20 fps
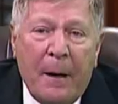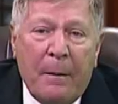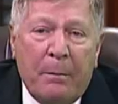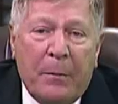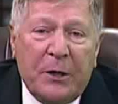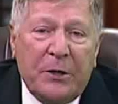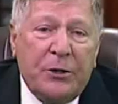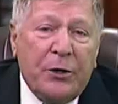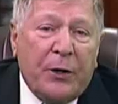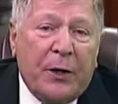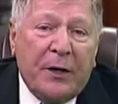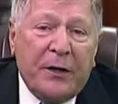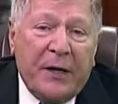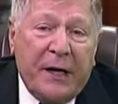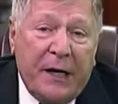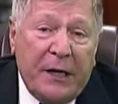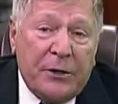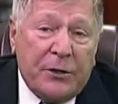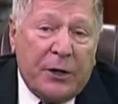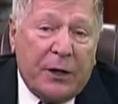But during
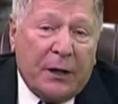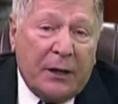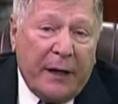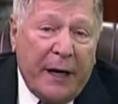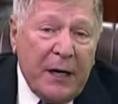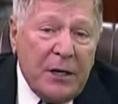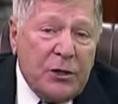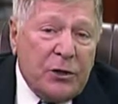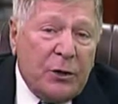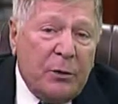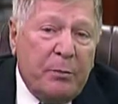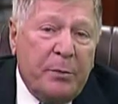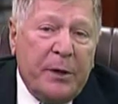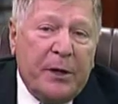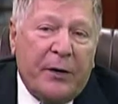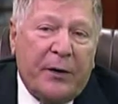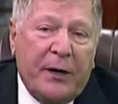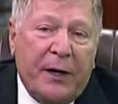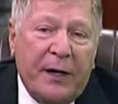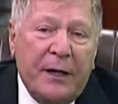the interglacial
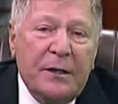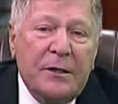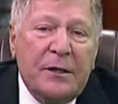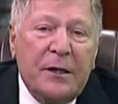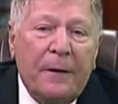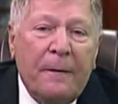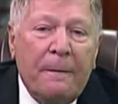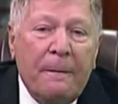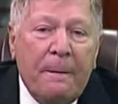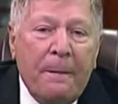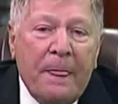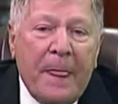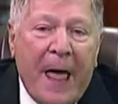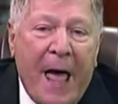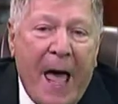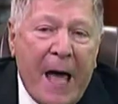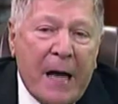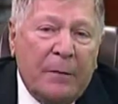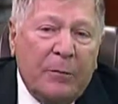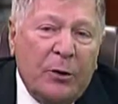periods,
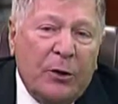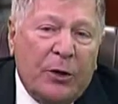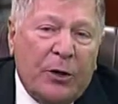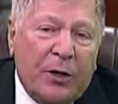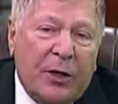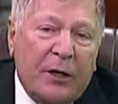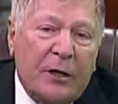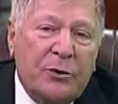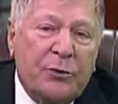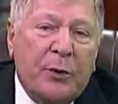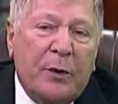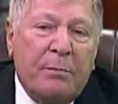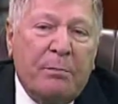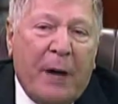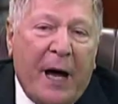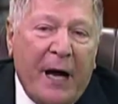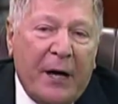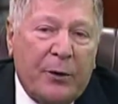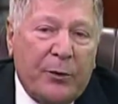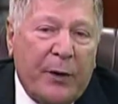animal herds would
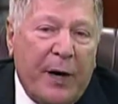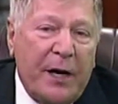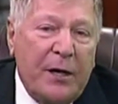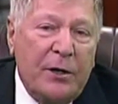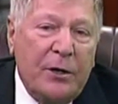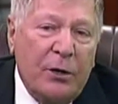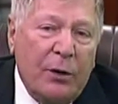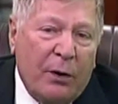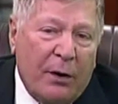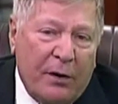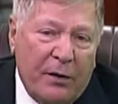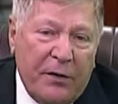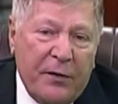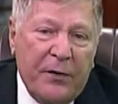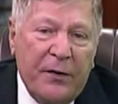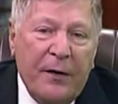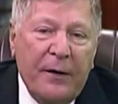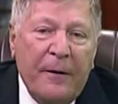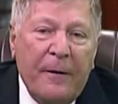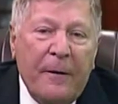migrate
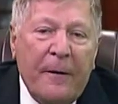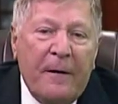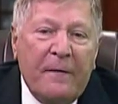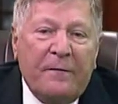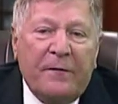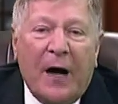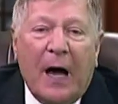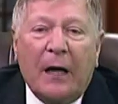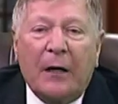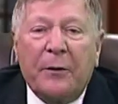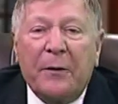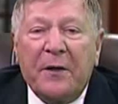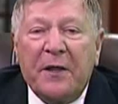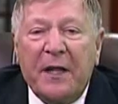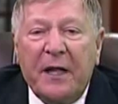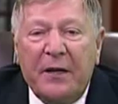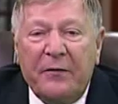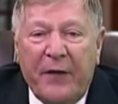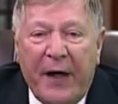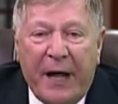north, following
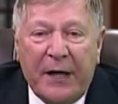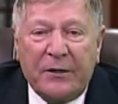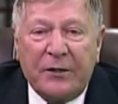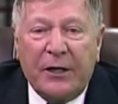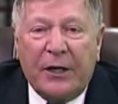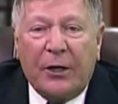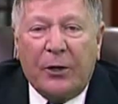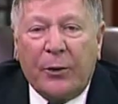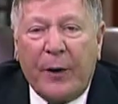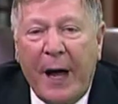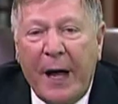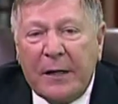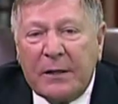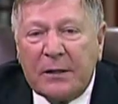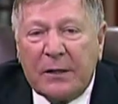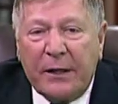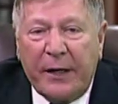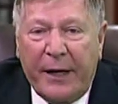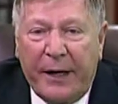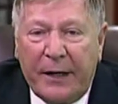the advancing
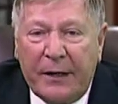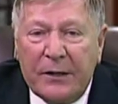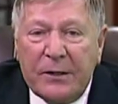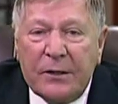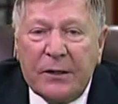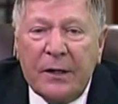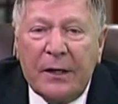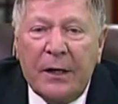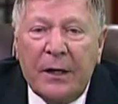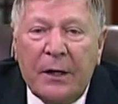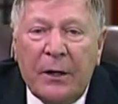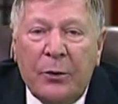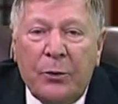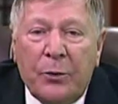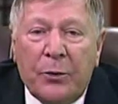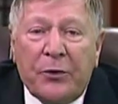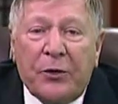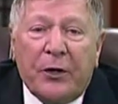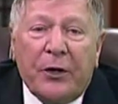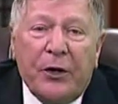grasslands,
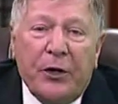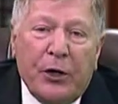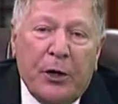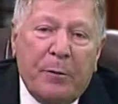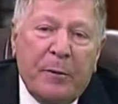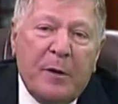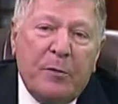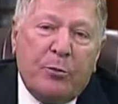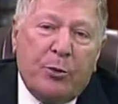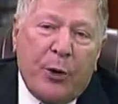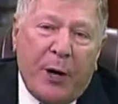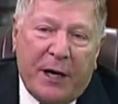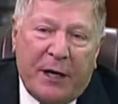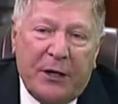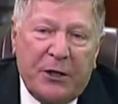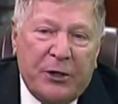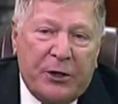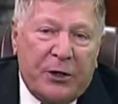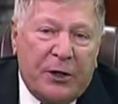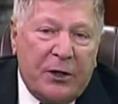with their human
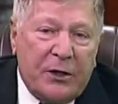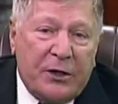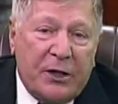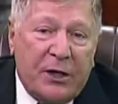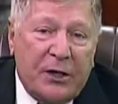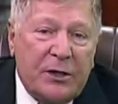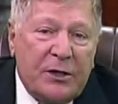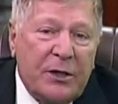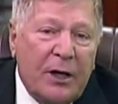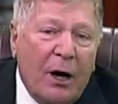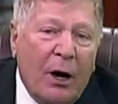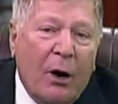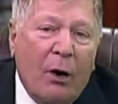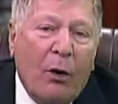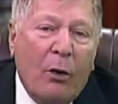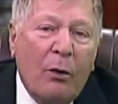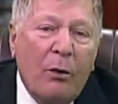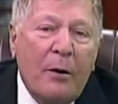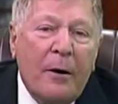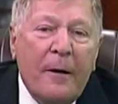predators in
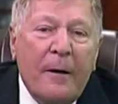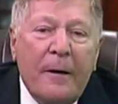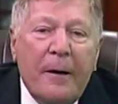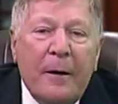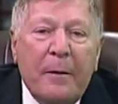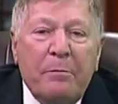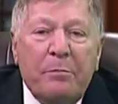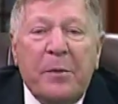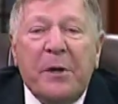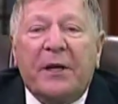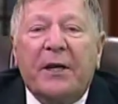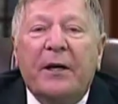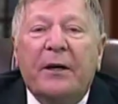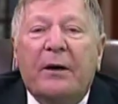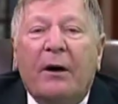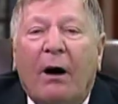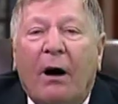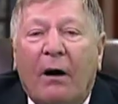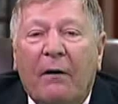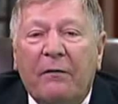tow, picking
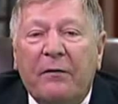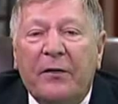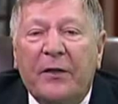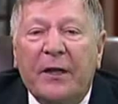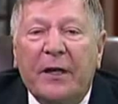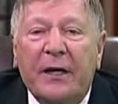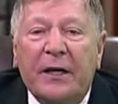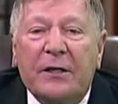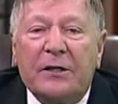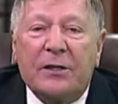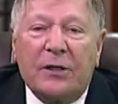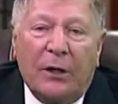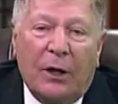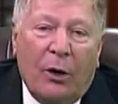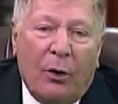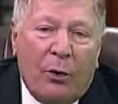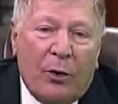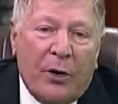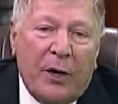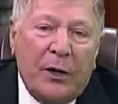off the
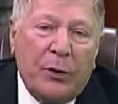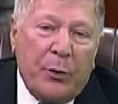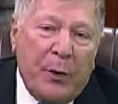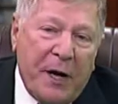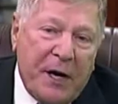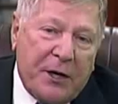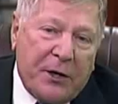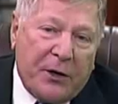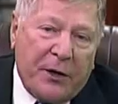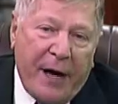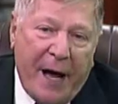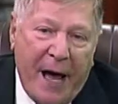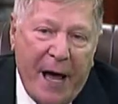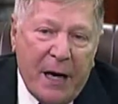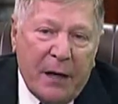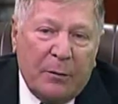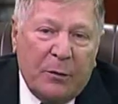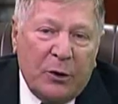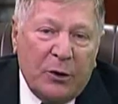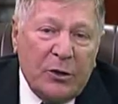slower and weaker
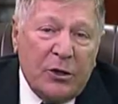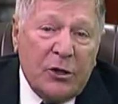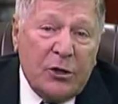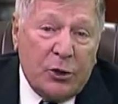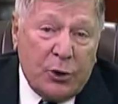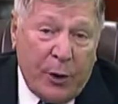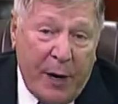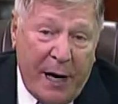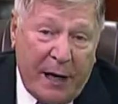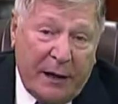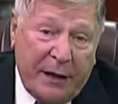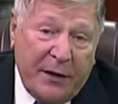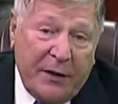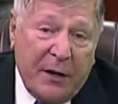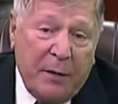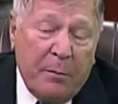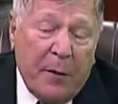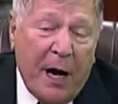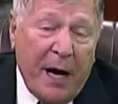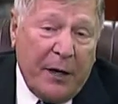animals trailing
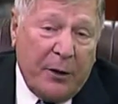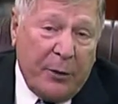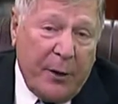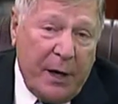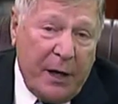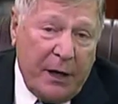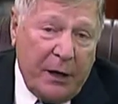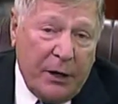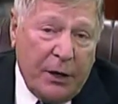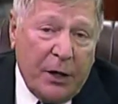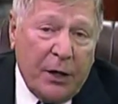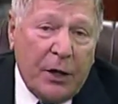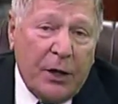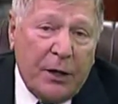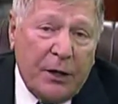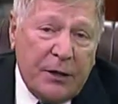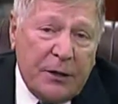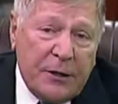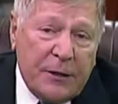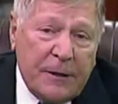the migrating
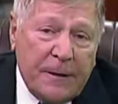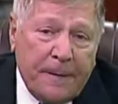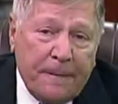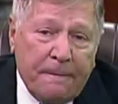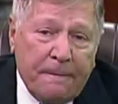herds.